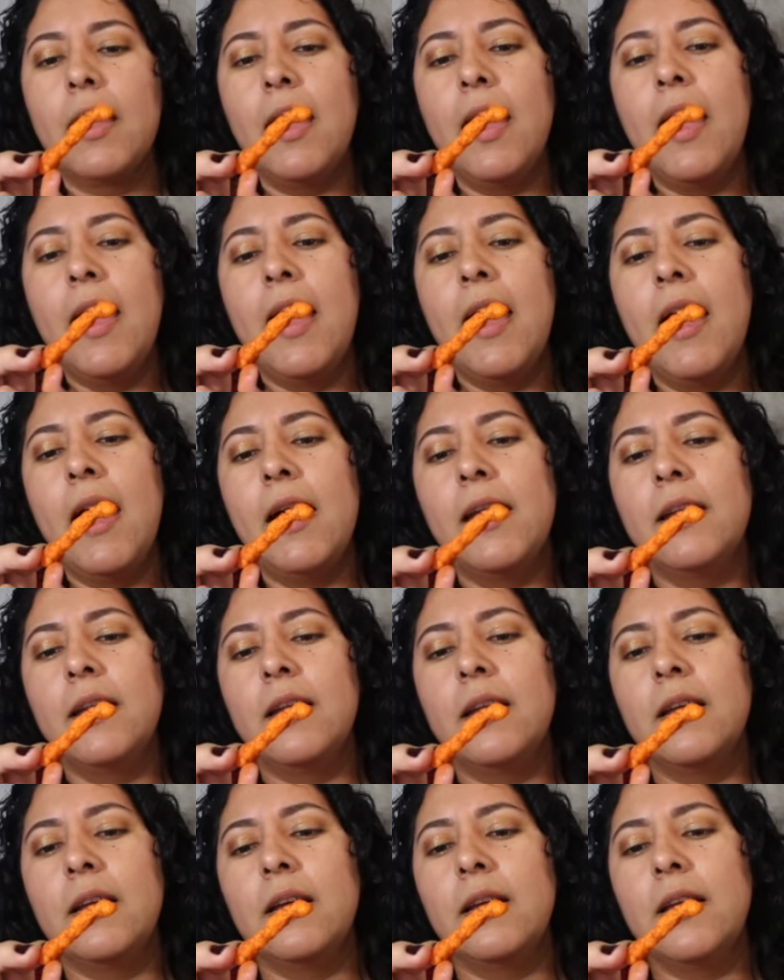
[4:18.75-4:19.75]
and
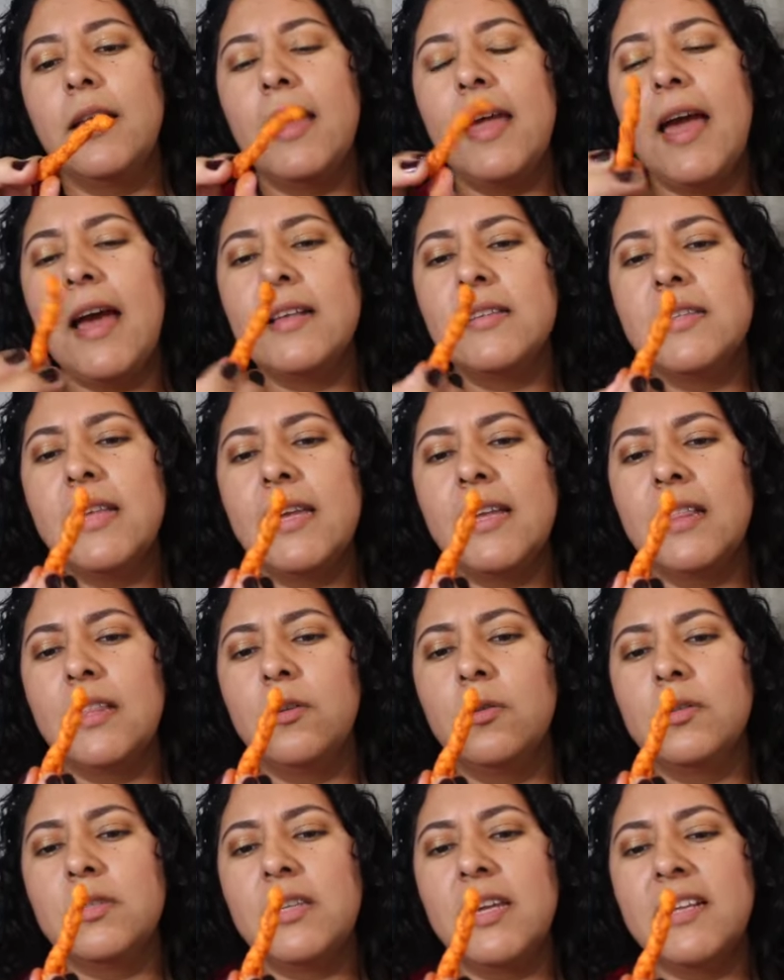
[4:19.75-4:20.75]
it has like a
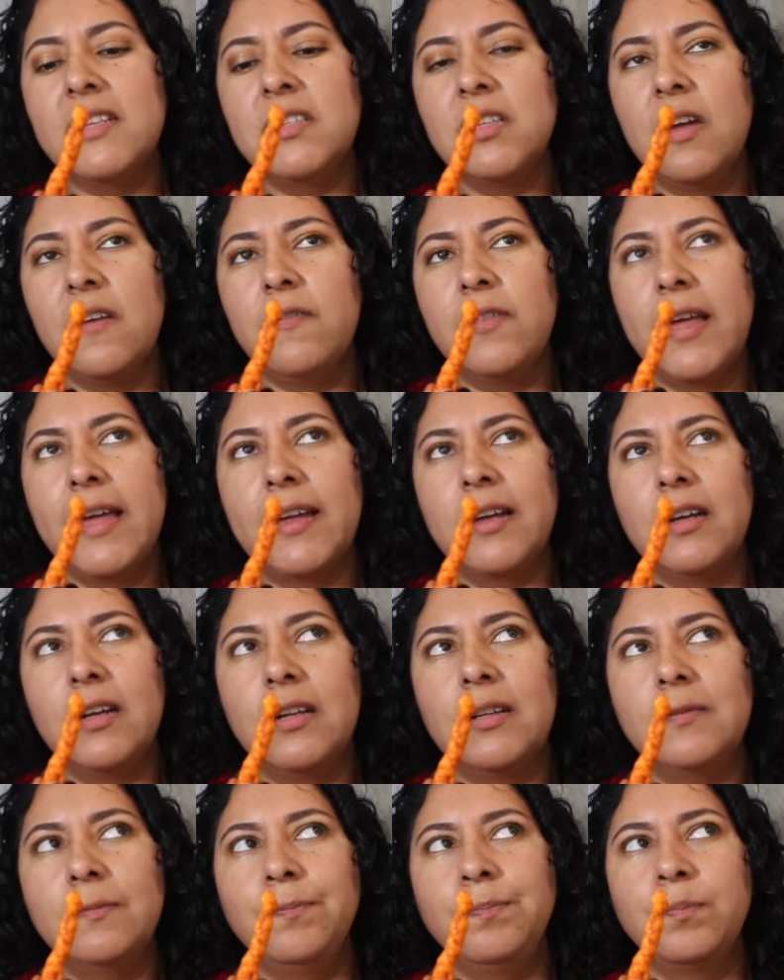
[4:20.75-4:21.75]
little tint of like
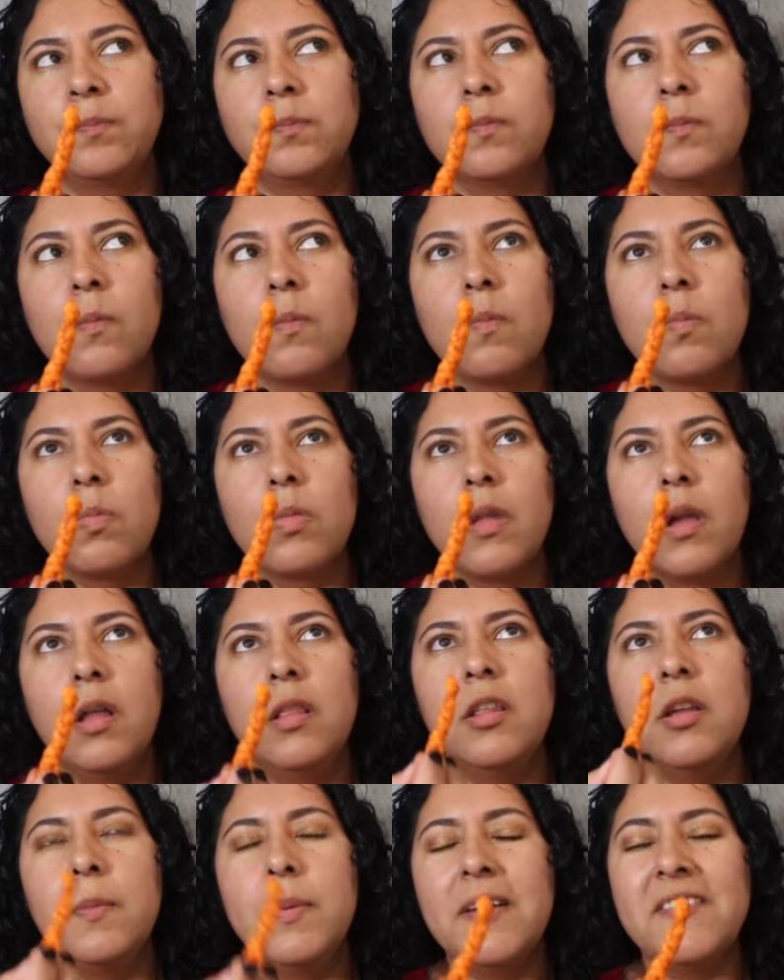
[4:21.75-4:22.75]
a
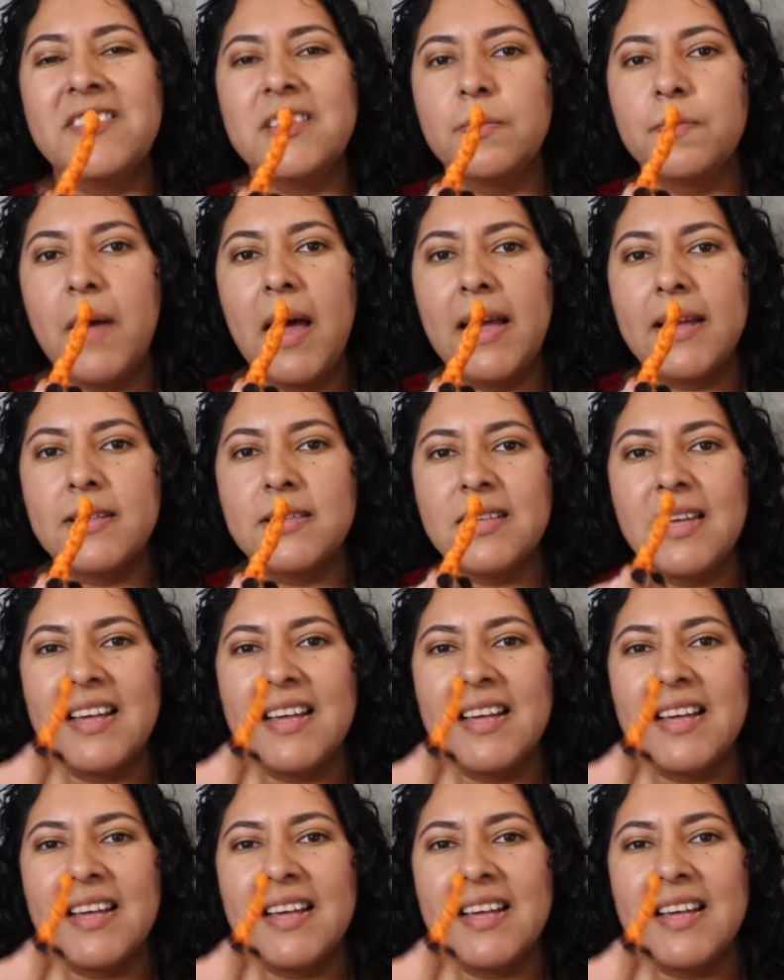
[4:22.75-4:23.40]
little bit of spice.